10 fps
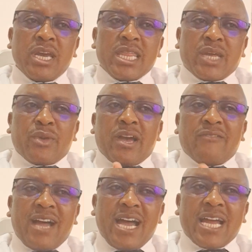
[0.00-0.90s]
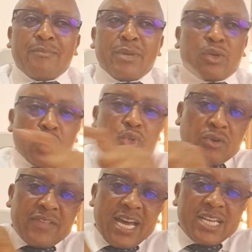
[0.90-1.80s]
that we have had because
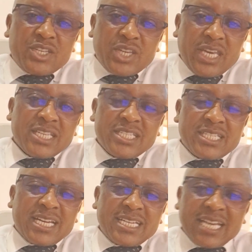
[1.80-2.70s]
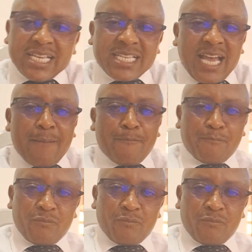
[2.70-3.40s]
of that change that has come.